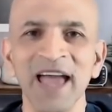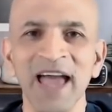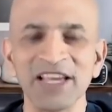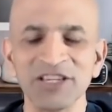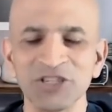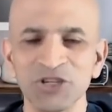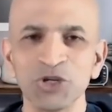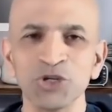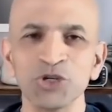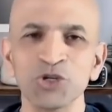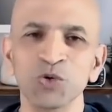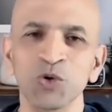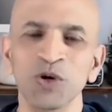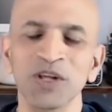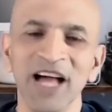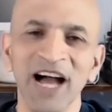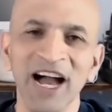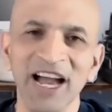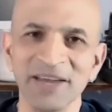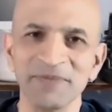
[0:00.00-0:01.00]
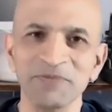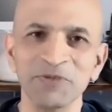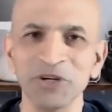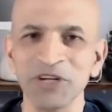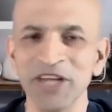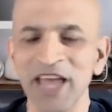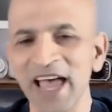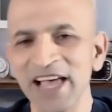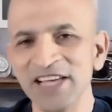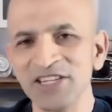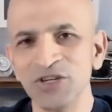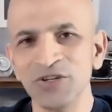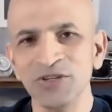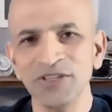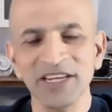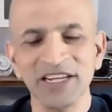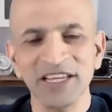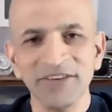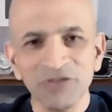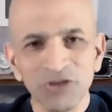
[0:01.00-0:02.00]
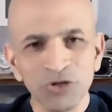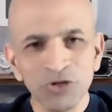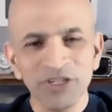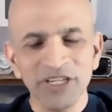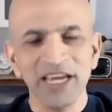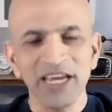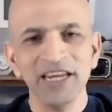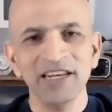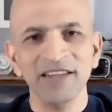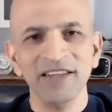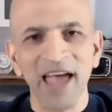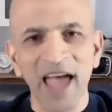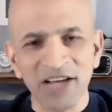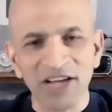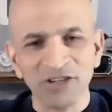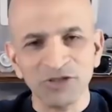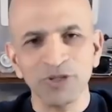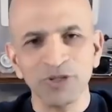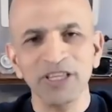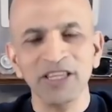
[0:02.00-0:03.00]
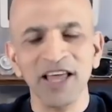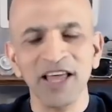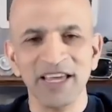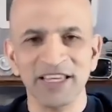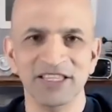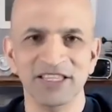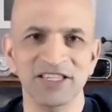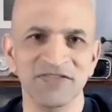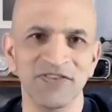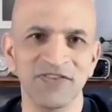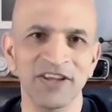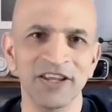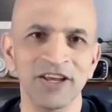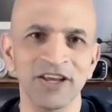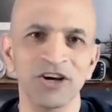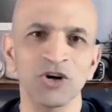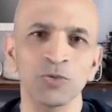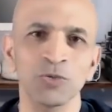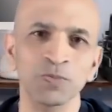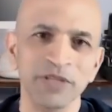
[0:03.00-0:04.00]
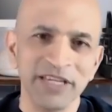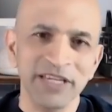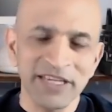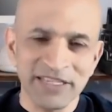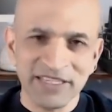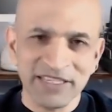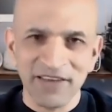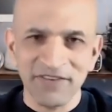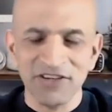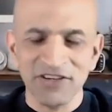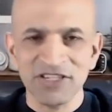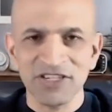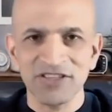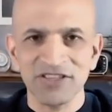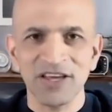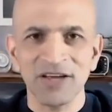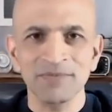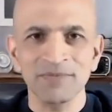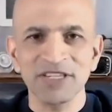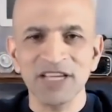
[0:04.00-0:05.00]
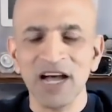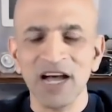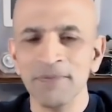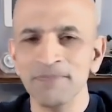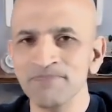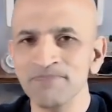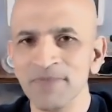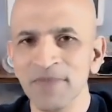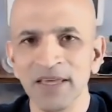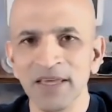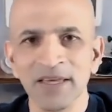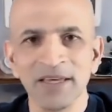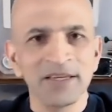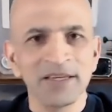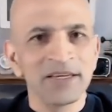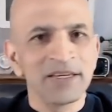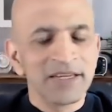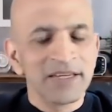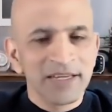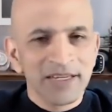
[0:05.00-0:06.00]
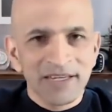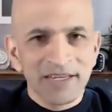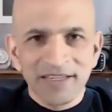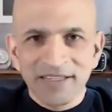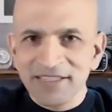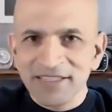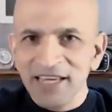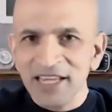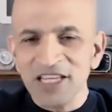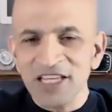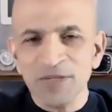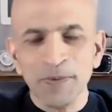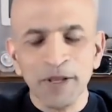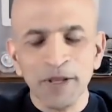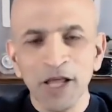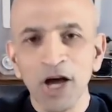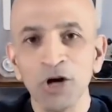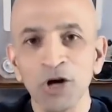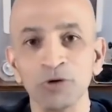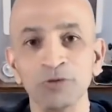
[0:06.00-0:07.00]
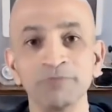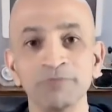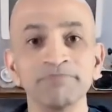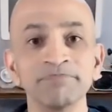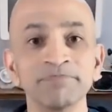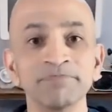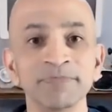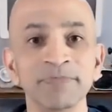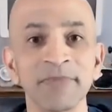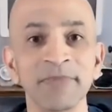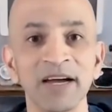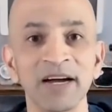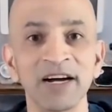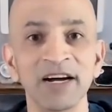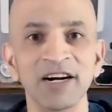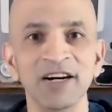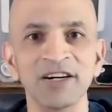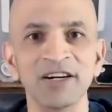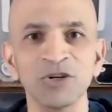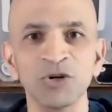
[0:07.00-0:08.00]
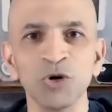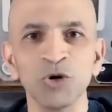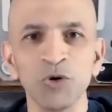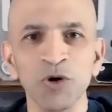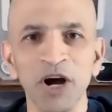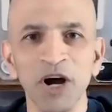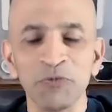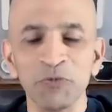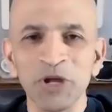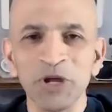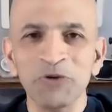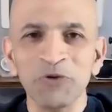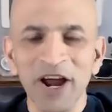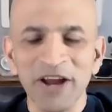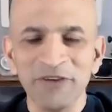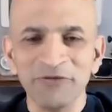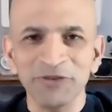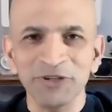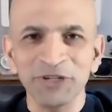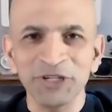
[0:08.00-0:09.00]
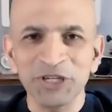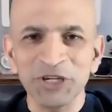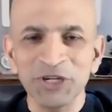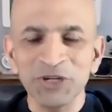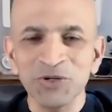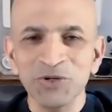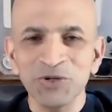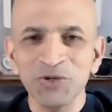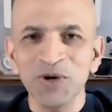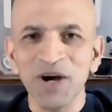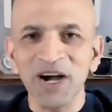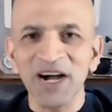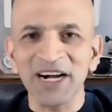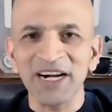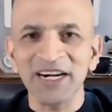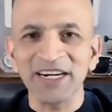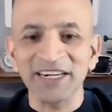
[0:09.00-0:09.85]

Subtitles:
As usual, I am going to ask you that if you did actually like this video, please give us a thumbs up. Tell us below, who are we right for you?